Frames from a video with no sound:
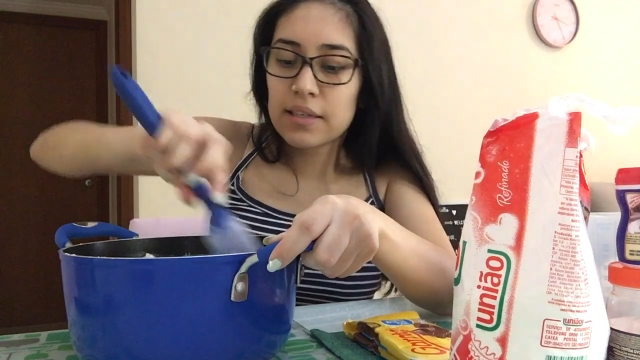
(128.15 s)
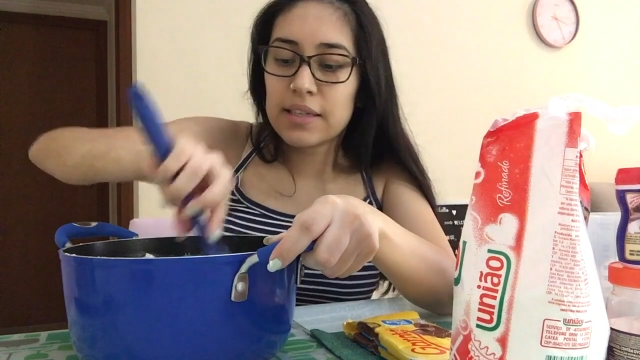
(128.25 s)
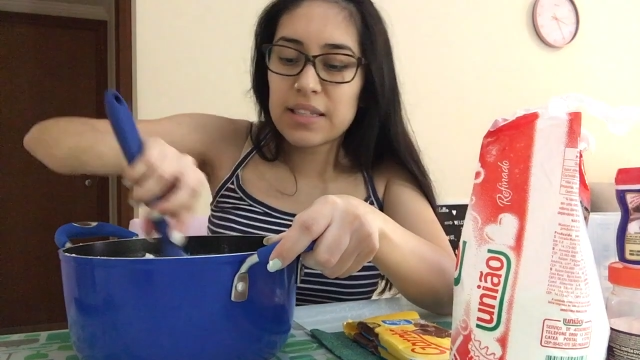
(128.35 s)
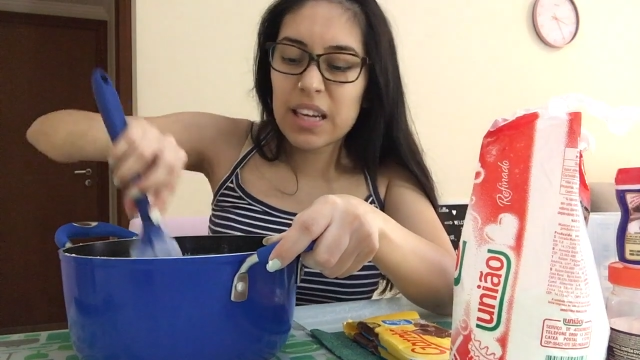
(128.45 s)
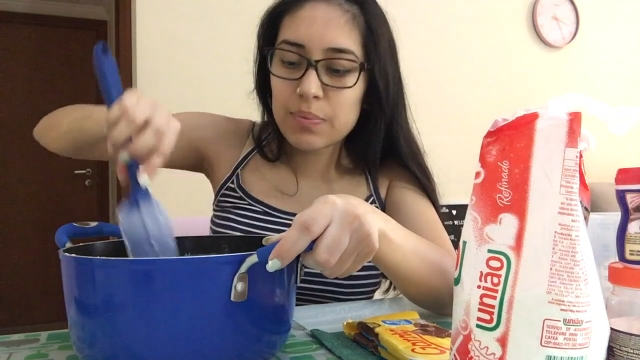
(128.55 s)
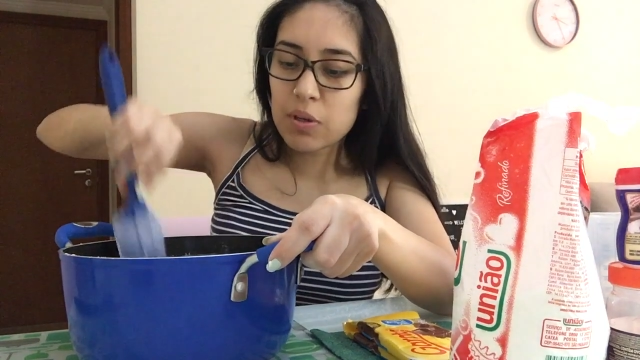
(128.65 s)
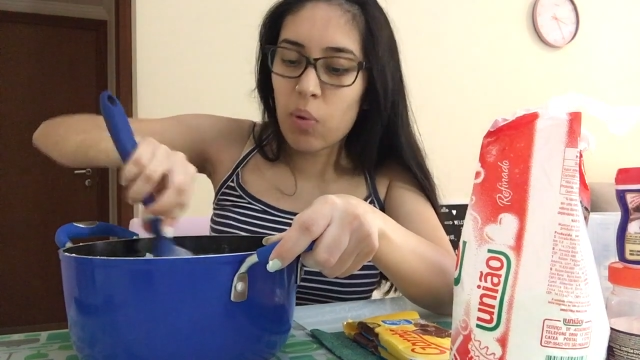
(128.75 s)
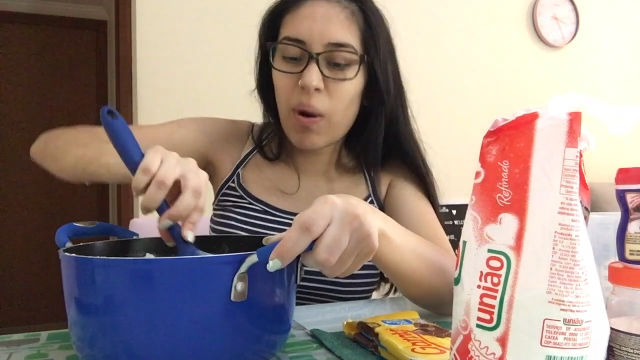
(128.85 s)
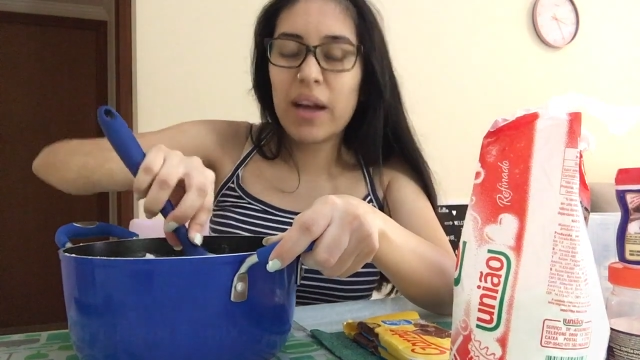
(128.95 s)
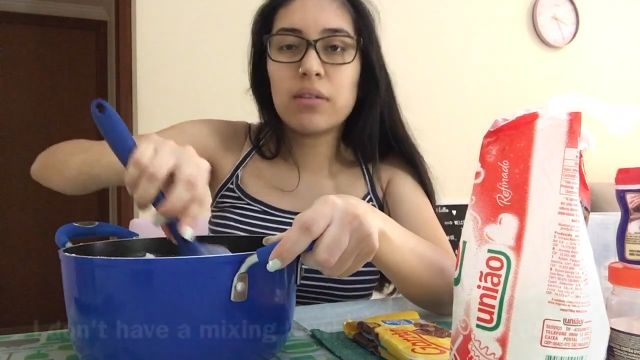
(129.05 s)
it takes me a
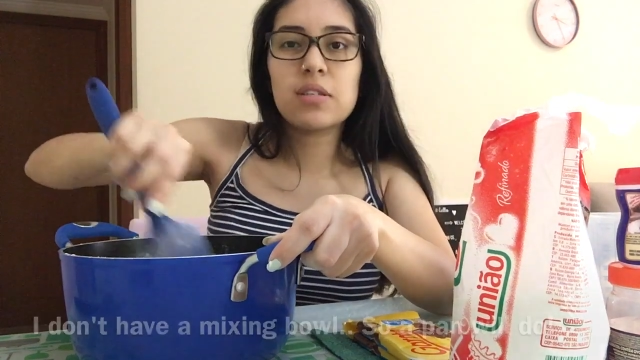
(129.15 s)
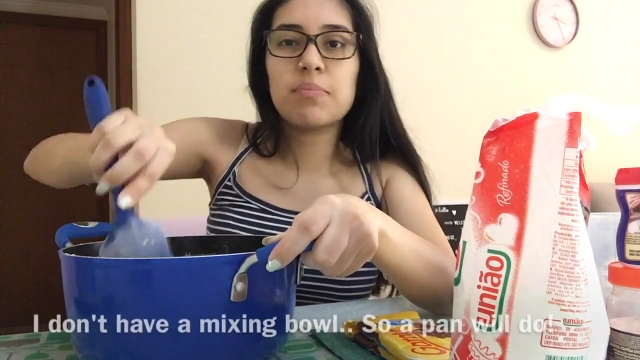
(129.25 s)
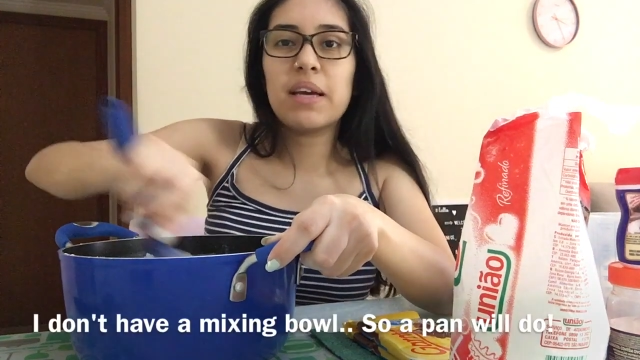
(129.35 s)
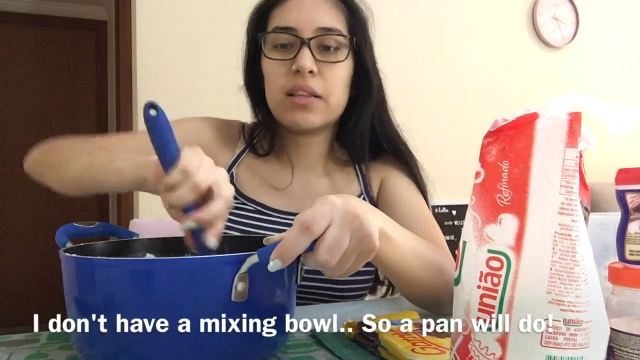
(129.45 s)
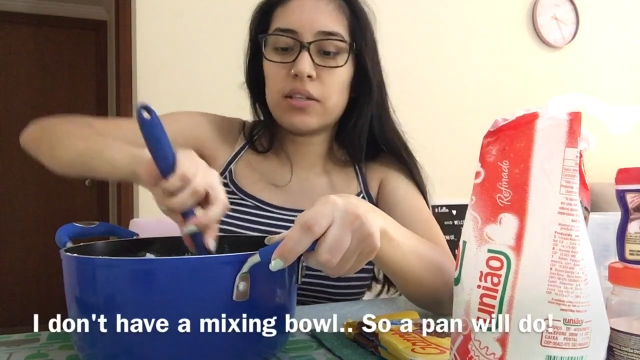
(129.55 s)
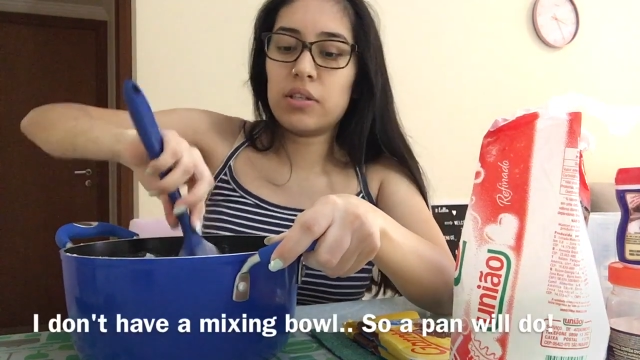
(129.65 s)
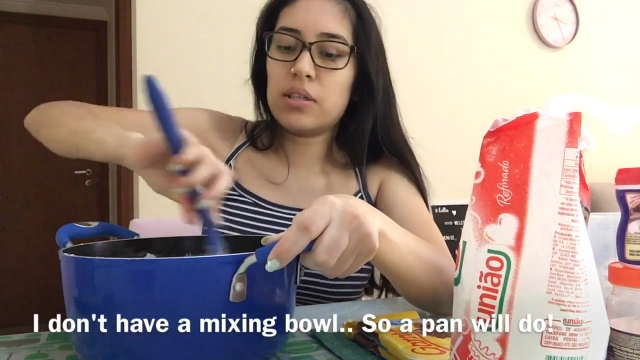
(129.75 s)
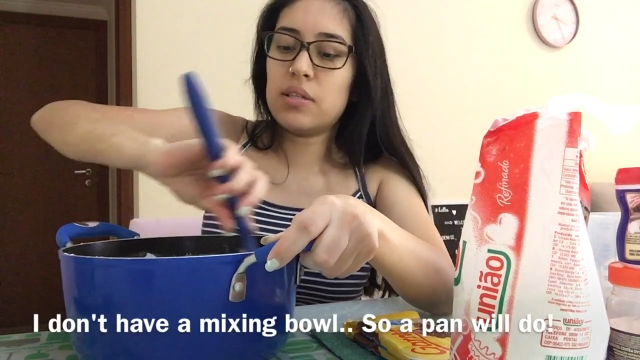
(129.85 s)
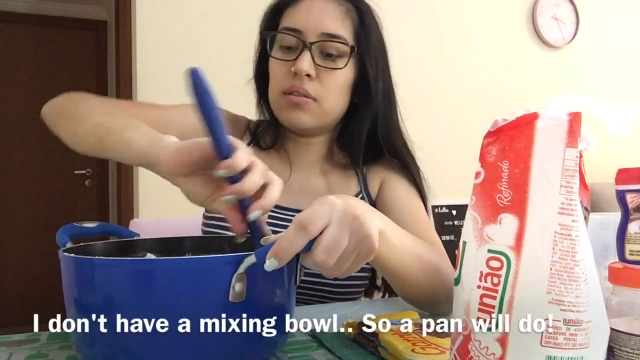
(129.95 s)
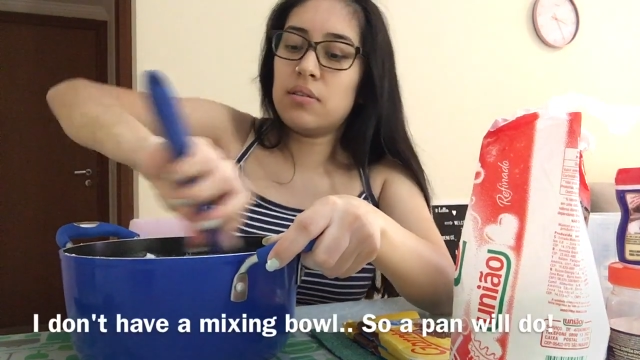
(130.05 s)
while to make the
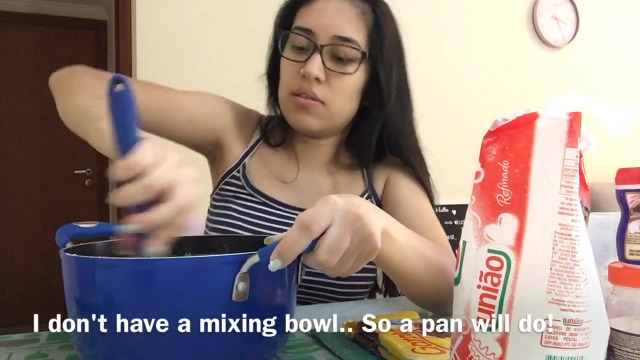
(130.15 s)
cookies.